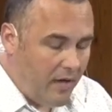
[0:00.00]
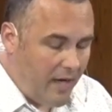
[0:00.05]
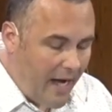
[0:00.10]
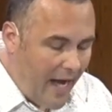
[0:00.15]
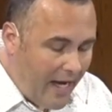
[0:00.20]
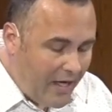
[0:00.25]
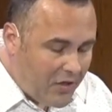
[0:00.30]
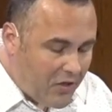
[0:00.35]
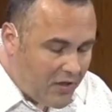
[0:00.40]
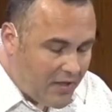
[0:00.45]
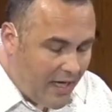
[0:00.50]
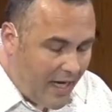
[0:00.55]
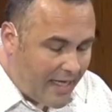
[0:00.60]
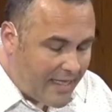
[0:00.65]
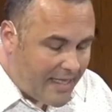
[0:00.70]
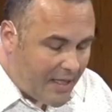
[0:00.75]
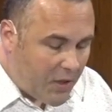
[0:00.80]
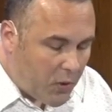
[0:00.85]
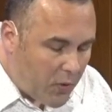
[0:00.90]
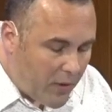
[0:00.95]
and
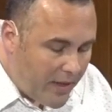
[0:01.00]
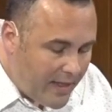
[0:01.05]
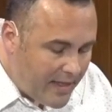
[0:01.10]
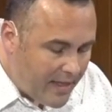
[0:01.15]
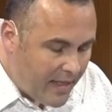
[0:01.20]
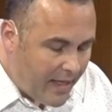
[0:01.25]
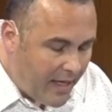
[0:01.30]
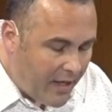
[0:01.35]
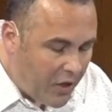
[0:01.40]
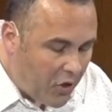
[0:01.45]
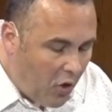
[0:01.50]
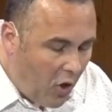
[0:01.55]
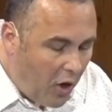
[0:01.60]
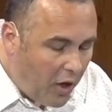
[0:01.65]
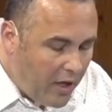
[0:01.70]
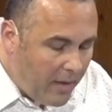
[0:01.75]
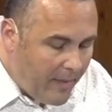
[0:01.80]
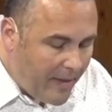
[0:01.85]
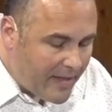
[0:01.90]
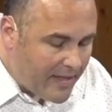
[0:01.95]
exercising reason, and their
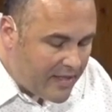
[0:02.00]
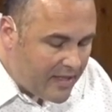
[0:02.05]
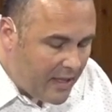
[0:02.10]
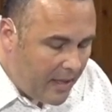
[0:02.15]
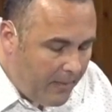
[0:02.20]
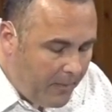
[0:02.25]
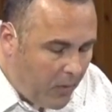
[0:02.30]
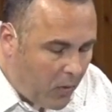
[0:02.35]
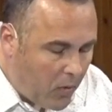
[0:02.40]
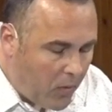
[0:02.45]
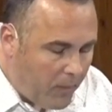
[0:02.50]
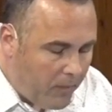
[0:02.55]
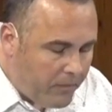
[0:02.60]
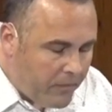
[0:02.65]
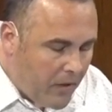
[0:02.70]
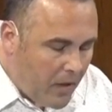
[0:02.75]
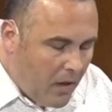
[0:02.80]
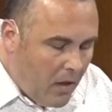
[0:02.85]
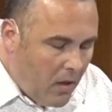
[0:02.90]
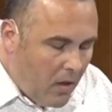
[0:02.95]
argument is simple.
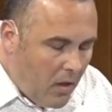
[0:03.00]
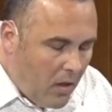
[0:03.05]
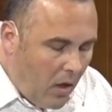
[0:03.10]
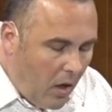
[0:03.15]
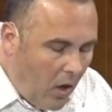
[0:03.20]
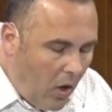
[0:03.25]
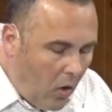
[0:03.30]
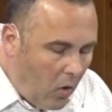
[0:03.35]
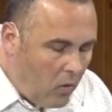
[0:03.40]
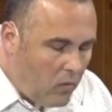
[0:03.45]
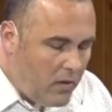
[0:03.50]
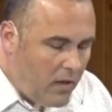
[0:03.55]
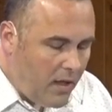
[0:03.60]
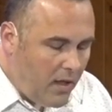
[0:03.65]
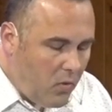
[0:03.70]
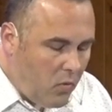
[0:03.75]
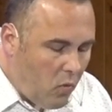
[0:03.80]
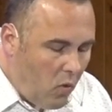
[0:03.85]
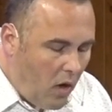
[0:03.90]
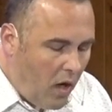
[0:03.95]

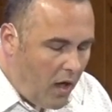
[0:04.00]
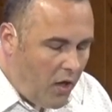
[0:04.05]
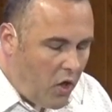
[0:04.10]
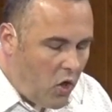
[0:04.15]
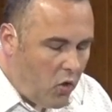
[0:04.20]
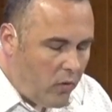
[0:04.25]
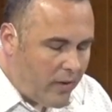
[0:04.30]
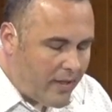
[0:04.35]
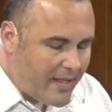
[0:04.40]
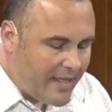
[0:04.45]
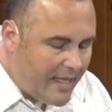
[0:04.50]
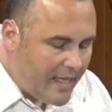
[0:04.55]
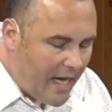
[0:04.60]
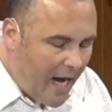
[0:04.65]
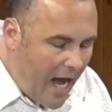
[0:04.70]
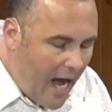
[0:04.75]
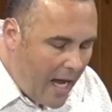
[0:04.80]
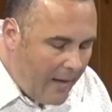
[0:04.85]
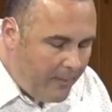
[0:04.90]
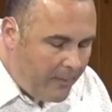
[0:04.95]
Only one who is
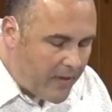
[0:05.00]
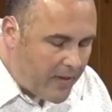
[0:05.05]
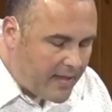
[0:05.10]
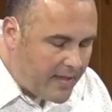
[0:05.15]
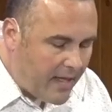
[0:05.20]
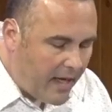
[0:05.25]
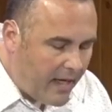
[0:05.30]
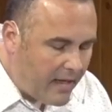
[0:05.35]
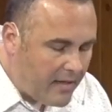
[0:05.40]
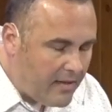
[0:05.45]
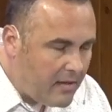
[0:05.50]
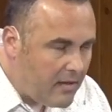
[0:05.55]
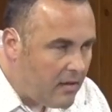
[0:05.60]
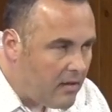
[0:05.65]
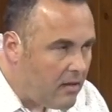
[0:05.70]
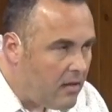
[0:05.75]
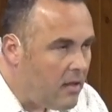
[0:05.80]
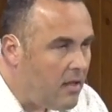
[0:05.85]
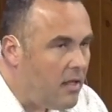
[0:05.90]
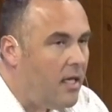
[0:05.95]
God possessed,
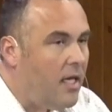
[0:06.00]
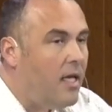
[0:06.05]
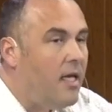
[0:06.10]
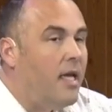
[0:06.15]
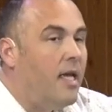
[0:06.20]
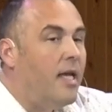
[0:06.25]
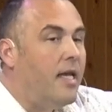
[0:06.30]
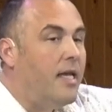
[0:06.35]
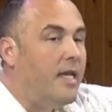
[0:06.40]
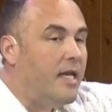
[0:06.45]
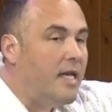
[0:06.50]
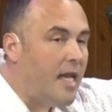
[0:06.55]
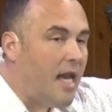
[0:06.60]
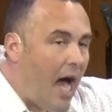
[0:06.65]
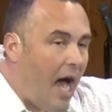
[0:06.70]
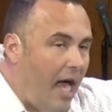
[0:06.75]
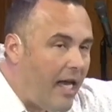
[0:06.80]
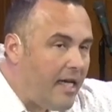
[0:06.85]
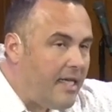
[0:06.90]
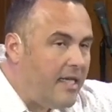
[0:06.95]

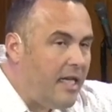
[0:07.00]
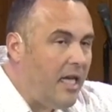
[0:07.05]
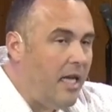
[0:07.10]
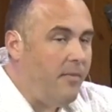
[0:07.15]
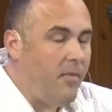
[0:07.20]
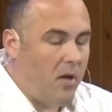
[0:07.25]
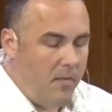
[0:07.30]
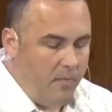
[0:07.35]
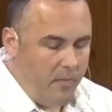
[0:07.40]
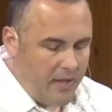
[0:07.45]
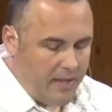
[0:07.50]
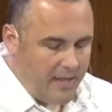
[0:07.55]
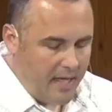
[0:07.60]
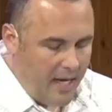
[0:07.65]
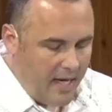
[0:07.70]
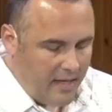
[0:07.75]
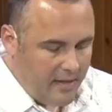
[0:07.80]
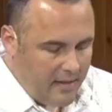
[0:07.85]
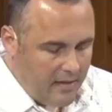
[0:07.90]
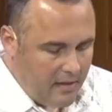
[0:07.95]
not demon
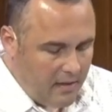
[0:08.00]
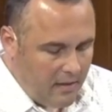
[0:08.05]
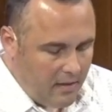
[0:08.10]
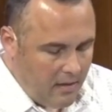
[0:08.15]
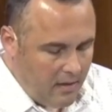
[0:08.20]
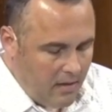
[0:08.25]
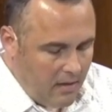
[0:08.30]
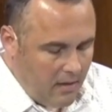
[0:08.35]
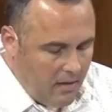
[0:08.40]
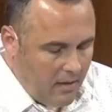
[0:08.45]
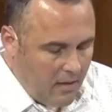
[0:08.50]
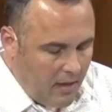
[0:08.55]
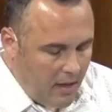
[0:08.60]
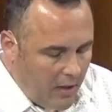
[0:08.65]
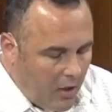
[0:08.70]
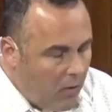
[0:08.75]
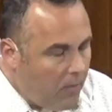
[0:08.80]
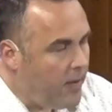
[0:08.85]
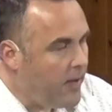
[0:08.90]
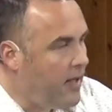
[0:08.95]
possessed,
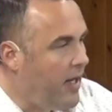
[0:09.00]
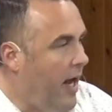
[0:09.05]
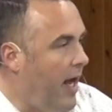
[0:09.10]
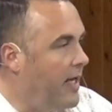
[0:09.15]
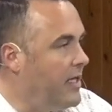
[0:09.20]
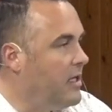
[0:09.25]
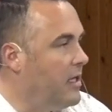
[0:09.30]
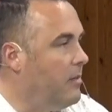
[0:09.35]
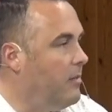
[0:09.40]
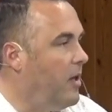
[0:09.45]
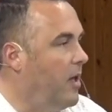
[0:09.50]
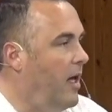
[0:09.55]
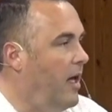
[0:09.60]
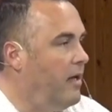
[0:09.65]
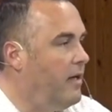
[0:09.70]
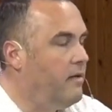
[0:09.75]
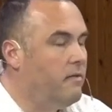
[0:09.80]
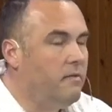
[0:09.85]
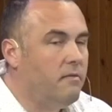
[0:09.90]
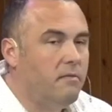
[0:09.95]
can open the eyes of the
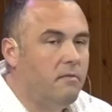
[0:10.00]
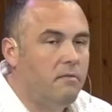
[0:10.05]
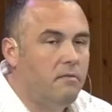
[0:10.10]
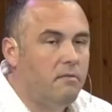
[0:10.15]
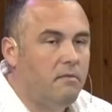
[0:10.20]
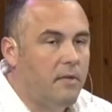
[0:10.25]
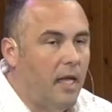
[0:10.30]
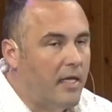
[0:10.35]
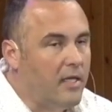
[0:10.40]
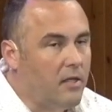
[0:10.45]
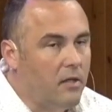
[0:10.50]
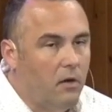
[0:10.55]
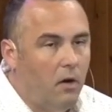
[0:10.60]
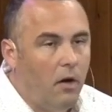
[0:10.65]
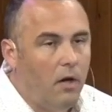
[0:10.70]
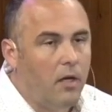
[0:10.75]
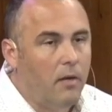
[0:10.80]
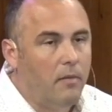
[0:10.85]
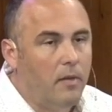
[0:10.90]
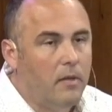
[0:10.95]
blind. That's their
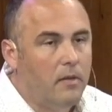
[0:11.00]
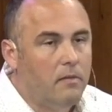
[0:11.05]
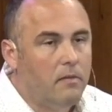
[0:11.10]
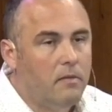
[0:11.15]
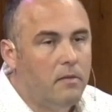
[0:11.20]
argument.